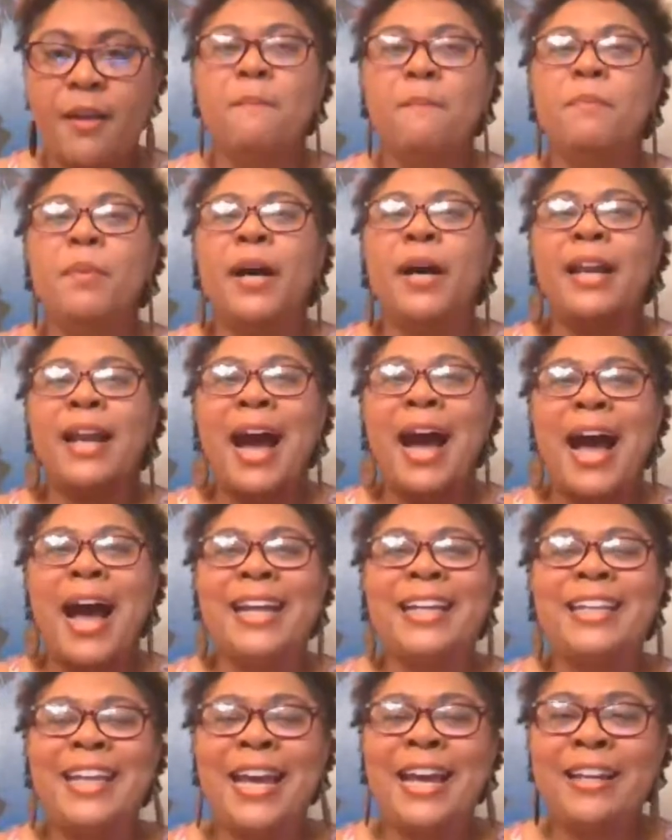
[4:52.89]
But
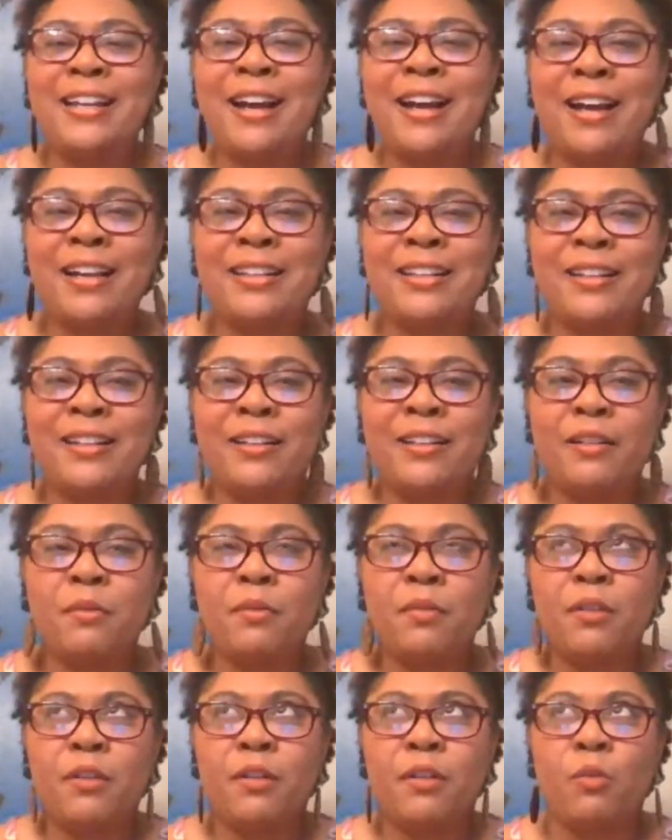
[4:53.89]
I cannot
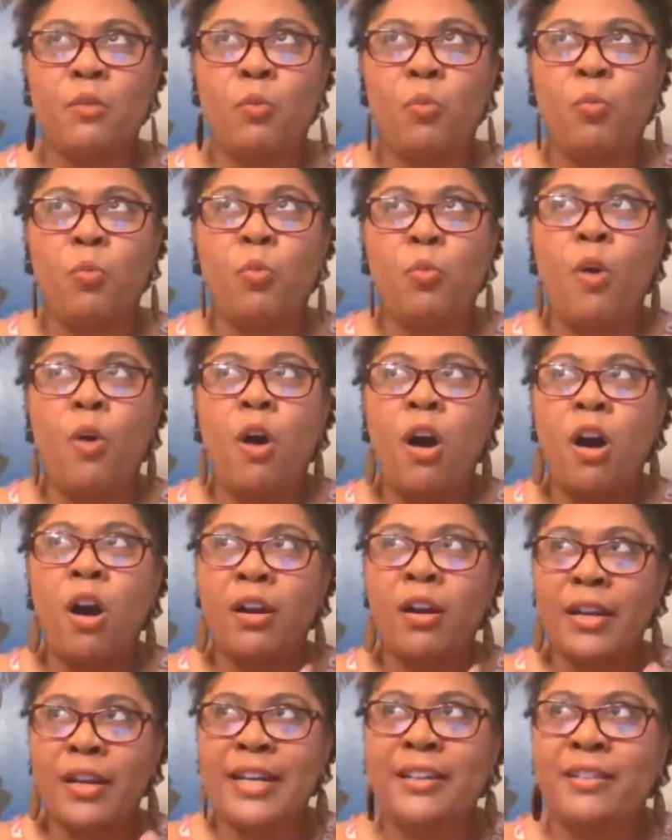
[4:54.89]
walk
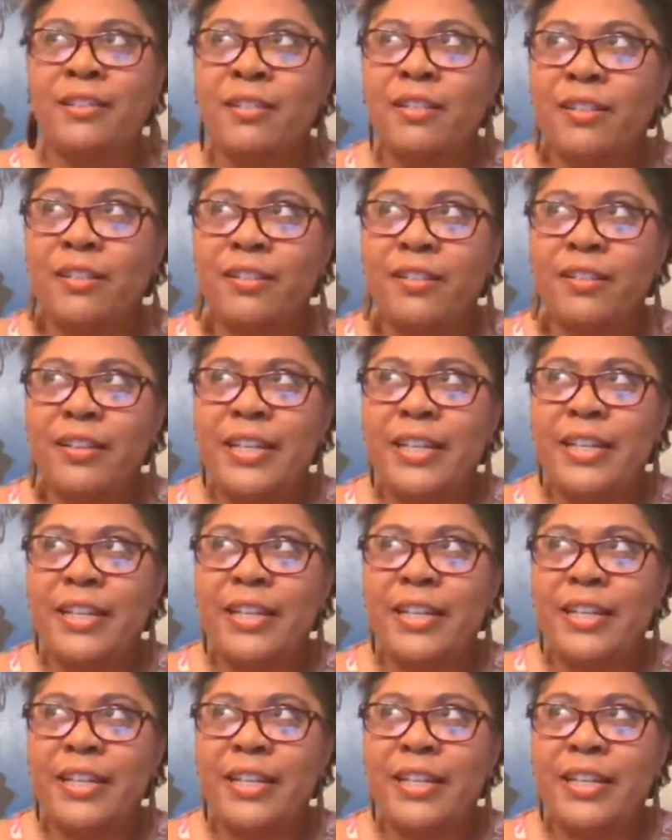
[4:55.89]
in
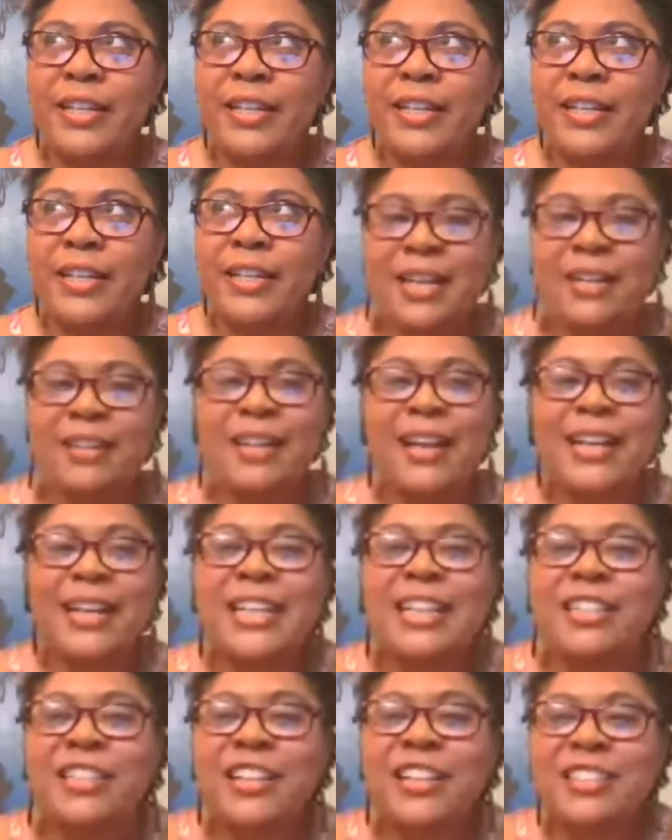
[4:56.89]
ignorance and pretend like
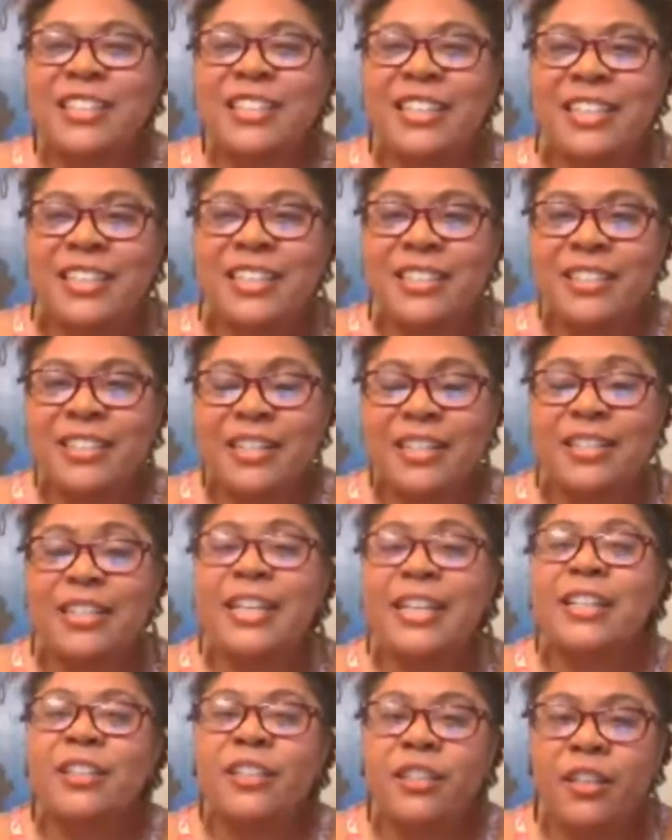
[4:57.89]
it doesn't exist.
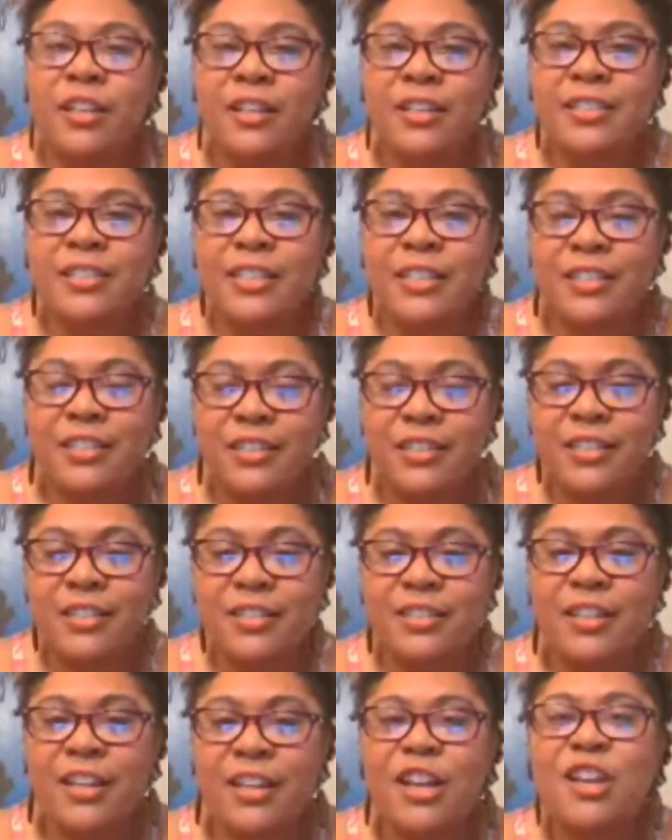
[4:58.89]
It does
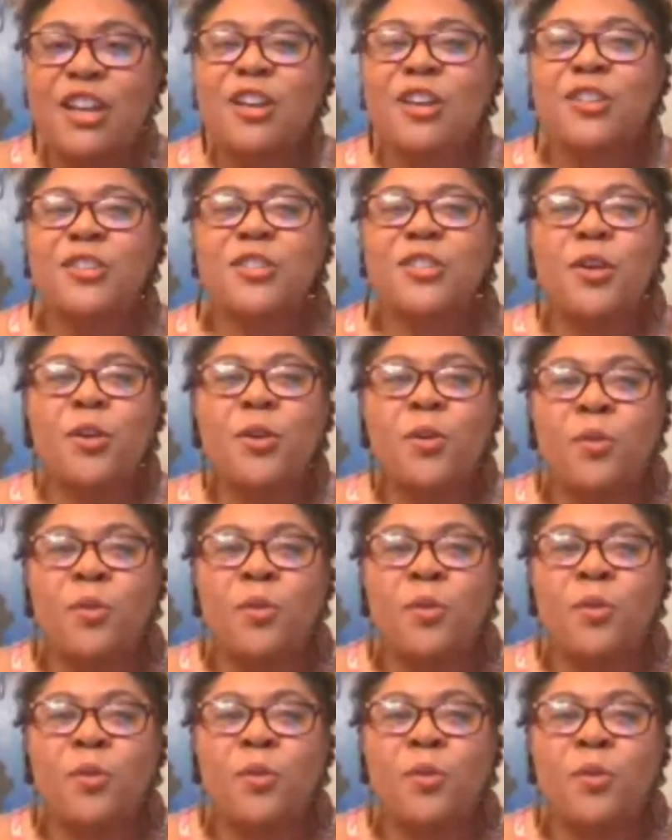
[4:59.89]
exist.
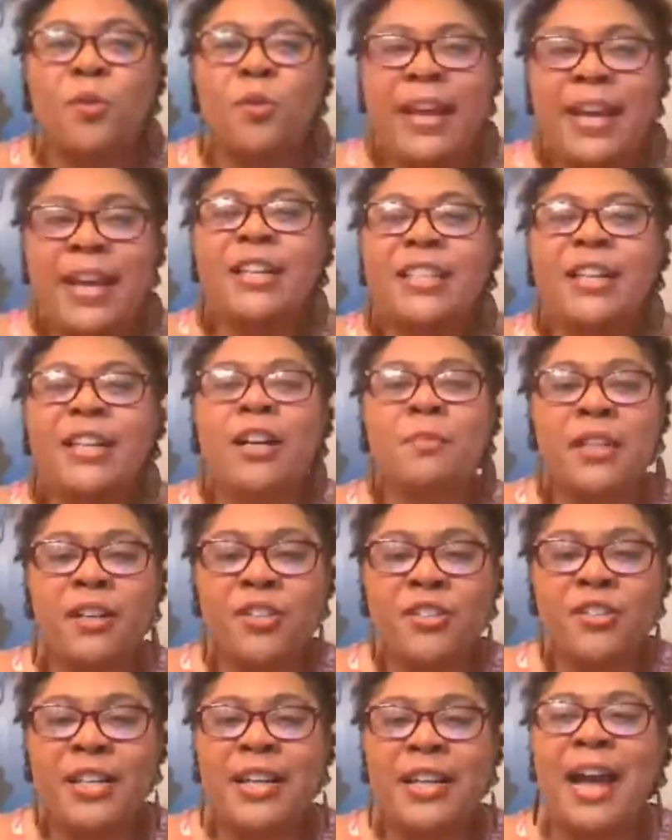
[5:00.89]
So AC helped me to
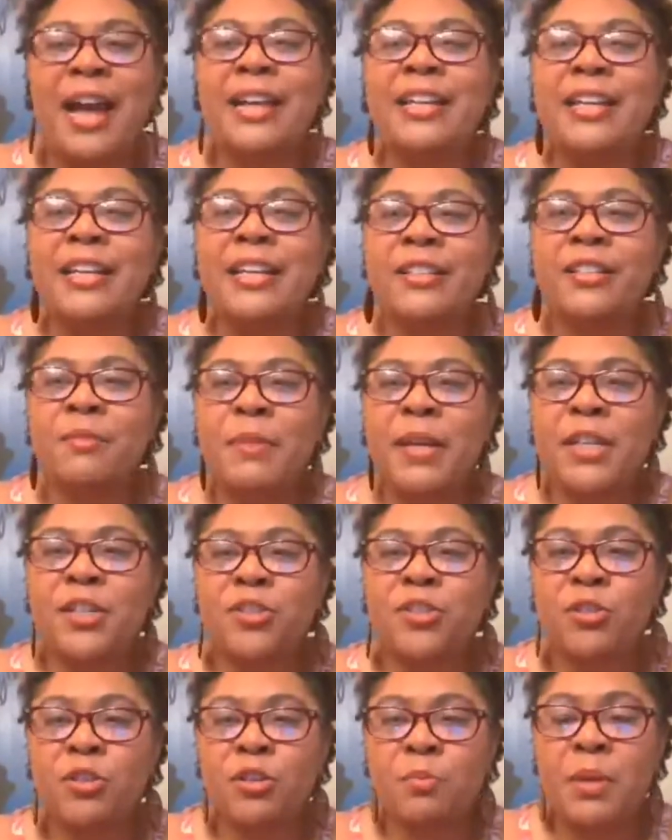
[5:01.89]
understand. I needed to make
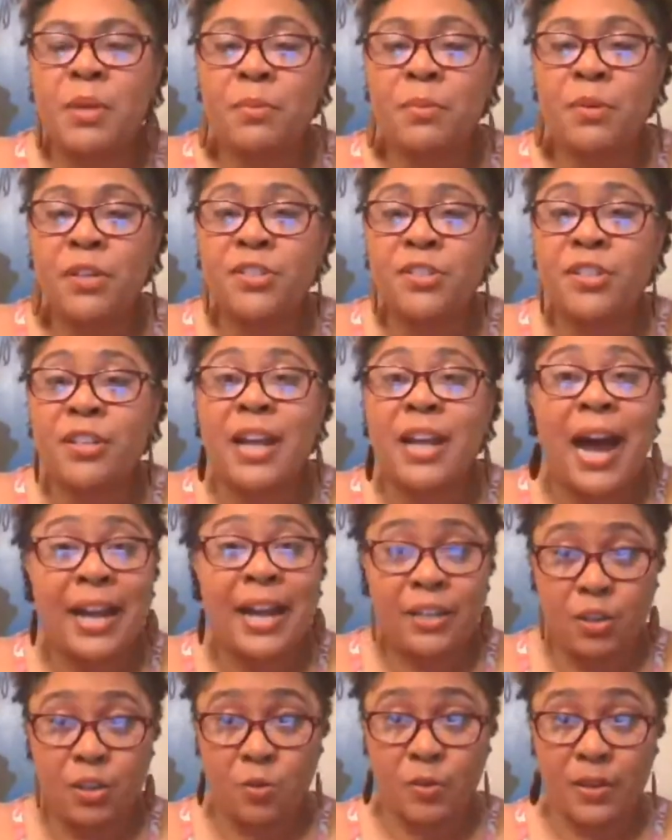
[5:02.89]
sure people understood I know it